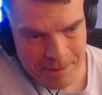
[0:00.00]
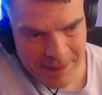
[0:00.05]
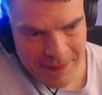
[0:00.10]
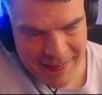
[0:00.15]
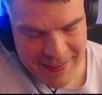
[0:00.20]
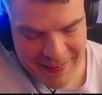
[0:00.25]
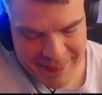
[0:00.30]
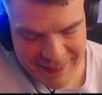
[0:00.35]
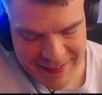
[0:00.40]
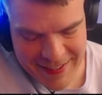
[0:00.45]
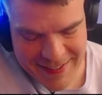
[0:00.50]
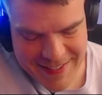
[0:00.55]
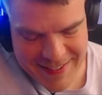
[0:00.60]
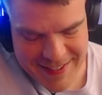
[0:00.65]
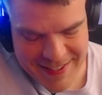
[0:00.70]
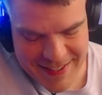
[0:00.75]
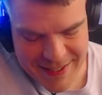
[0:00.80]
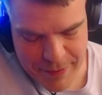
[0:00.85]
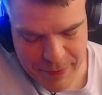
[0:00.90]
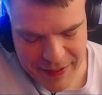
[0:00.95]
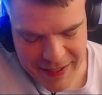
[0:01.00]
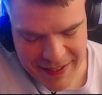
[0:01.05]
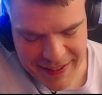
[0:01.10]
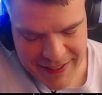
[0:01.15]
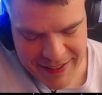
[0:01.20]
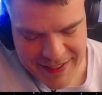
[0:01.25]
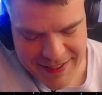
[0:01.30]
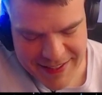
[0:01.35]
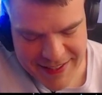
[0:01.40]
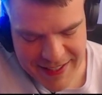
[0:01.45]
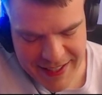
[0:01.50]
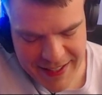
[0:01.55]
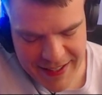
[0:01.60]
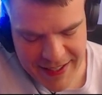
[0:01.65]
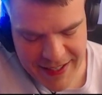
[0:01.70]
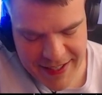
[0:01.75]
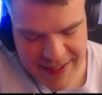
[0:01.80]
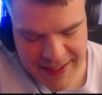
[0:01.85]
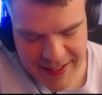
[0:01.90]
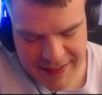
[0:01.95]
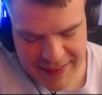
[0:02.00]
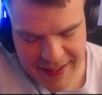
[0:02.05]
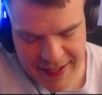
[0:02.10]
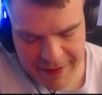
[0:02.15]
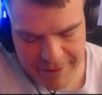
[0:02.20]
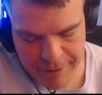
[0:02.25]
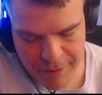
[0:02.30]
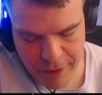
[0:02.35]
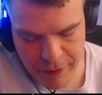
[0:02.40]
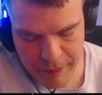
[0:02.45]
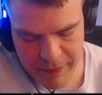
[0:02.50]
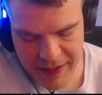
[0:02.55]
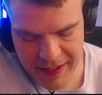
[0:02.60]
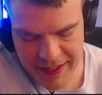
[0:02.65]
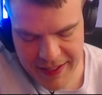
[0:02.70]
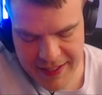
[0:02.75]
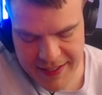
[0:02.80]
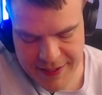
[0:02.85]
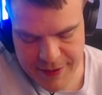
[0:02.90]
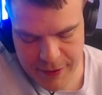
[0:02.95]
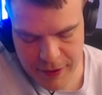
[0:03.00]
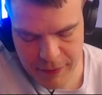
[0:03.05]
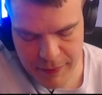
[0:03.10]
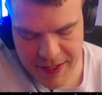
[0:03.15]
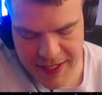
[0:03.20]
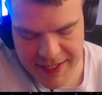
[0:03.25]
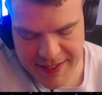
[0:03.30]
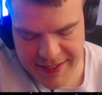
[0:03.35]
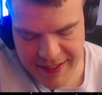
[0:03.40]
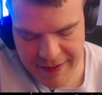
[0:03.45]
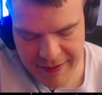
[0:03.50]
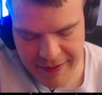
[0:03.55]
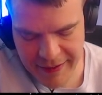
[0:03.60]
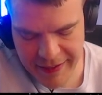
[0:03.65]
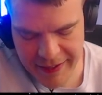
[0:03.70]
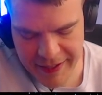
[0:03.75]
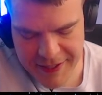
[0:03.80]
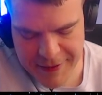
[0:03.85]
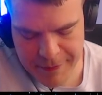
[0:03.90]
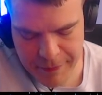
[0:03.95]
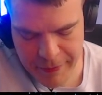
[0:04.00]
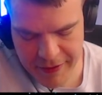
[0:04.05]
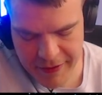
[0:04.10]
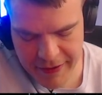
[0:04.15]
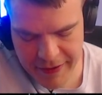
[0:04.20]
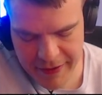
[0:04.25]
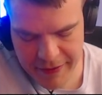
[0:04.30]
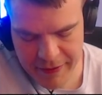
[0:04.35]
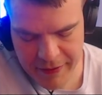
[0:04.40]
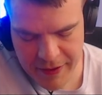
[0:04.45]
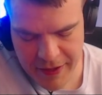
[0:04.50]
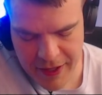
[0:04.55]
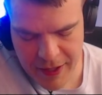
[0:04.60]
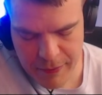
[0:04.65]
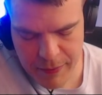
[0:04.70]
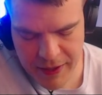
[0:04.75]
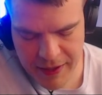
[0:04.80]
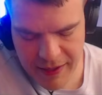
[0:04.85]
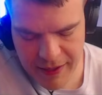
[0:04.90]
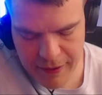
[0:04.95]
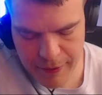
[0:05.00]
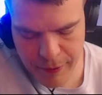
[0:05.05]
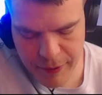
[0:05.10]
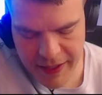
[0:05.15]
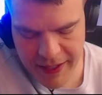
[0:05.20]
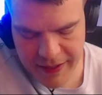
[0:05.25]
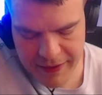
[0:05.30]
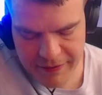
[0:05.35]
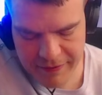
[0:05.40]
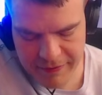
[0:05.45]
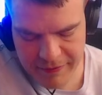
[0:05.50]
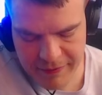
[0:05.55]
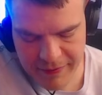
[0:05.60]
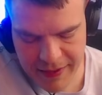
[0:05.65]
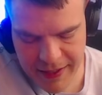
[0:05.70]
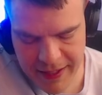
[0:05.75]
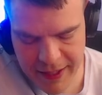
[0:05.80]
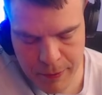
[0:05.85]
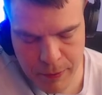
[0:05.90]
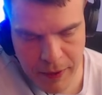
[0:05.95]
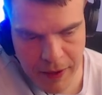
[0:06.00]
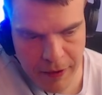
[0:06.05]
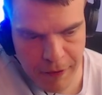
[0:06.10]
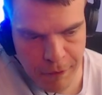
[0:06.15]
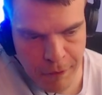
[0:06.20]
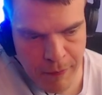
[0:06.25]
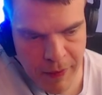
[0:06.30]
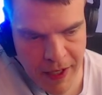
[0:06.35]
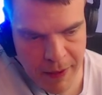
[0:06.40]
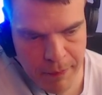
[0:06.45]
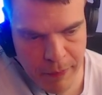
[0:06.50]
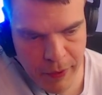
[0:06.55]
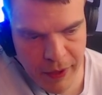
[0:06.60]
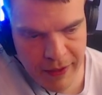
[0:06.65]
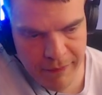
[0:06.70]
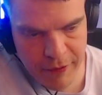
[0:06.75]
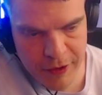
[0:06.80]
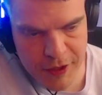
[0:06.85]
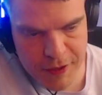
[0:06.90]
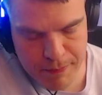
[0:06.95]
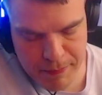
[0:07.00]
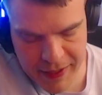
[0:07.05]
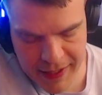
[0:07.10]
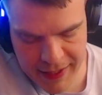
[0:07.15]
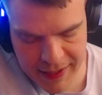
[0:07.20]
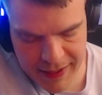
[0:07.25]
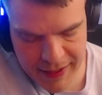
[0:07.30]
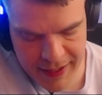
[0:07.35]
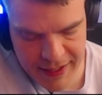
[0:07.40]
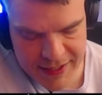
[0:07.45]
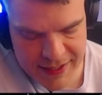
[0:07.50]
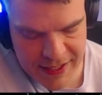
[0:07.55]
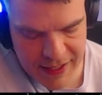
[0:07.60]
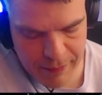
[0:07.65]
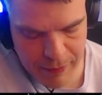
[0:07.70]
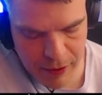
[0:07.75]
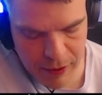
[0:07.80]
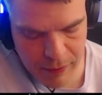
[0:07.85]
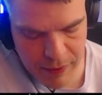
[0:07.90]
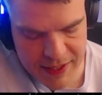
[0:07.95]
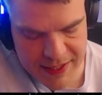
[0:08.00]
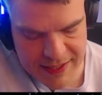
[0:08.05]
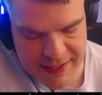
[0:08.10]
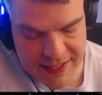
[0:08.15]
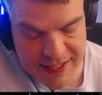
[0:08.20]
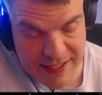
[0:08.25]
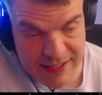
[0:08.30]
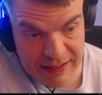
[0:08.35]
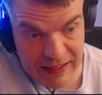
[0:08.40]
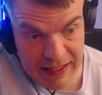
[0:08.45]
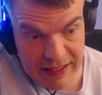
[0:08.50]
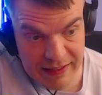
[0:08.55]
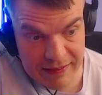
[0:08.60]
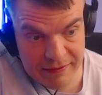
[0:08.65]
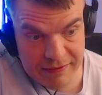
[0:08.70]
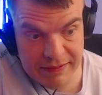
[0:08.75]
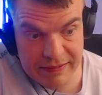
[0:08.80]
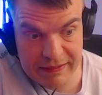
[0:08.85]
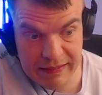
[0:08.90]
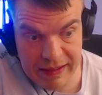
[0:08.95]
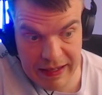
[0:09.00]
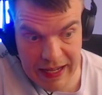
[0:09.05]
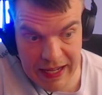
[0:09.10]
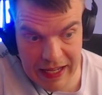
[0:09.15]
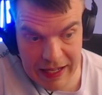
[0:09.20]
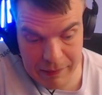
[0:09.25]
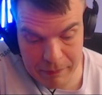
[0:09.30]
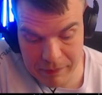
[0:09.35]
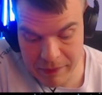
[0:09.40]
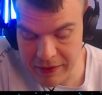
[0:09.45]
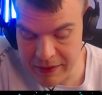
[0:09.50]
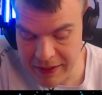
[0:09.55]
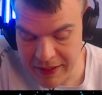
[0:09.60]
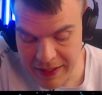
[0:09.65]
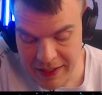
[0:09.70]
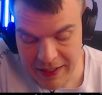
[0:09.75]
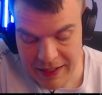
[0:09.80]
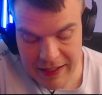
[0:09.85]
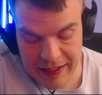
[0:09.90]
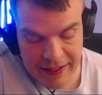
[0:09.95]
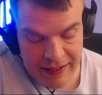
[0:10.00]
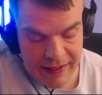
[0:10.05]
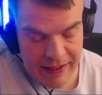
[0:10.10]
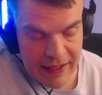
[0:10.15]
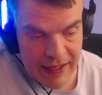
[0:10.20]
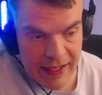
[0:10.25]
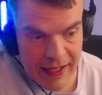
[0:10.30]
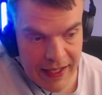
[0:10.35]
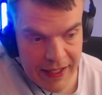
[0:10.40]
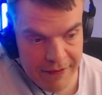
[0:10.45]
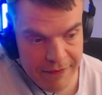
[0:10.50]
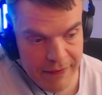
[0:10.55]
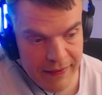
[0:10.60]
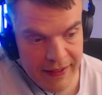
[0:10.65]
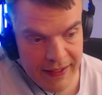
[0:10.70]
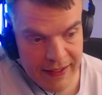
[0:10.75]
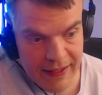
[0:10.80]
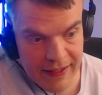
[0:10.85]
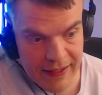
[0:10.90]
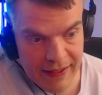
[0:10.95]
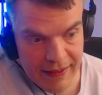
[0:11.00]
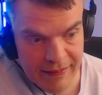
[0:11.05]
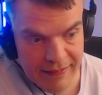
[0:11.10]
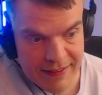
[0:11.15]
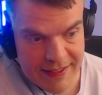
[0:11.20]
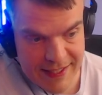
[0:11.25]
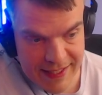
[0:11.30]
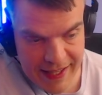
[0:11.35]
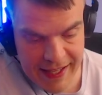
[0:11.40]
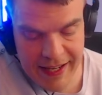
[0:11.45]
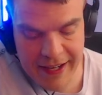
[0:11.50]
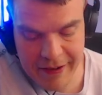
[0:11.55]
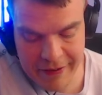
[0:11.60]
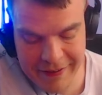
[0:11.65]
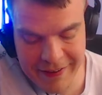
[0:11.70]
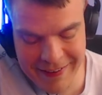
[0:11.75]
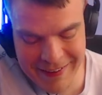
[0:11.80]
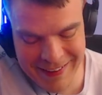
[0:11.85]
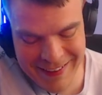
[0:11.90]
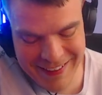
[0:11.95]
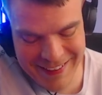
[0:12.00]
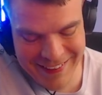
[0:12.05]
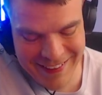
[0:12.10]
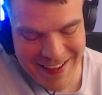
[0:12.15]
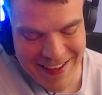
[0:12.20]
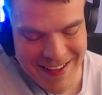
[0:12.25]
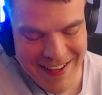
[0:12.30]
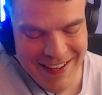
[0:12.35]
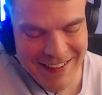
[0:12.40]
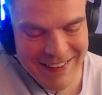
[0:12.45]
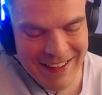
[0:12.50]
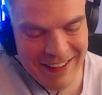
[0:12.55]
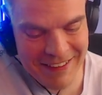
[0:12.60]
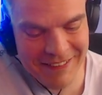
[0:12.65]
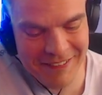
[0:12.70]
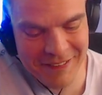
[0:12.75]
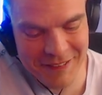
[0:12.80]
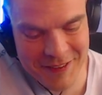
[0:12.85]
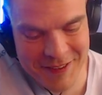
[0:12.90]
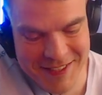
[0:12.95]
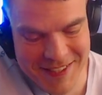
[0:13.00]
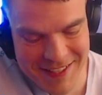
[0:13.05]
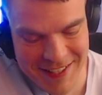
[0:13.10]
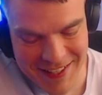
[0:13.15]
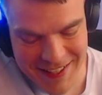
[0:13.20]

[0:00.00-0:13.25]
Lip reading: And that's just the way it is. I think that for me is always the hardest part. When I look at any one of my previous paintings, I'm always just like, damn, like I feel scared. that looks